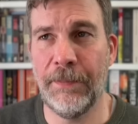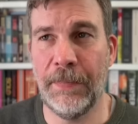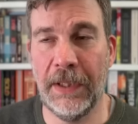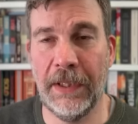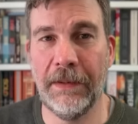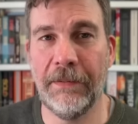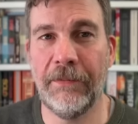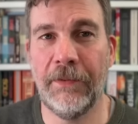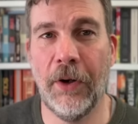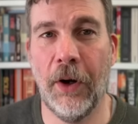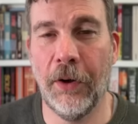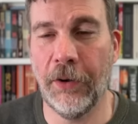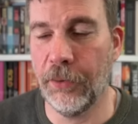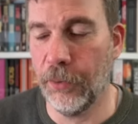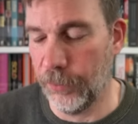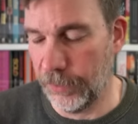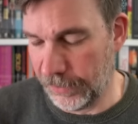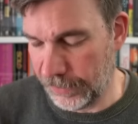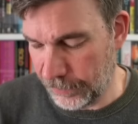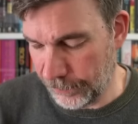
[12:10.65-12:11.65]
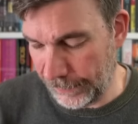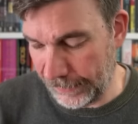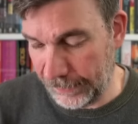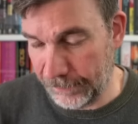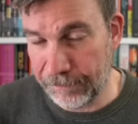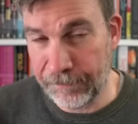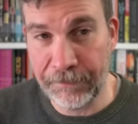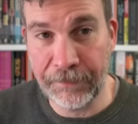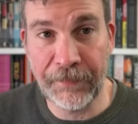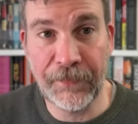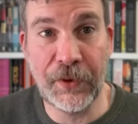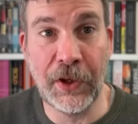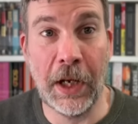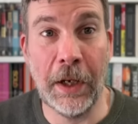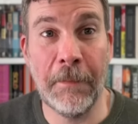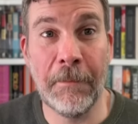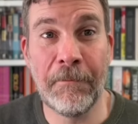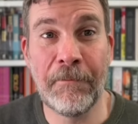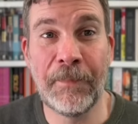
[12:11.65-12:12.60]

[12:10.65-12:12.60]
but not according to me. So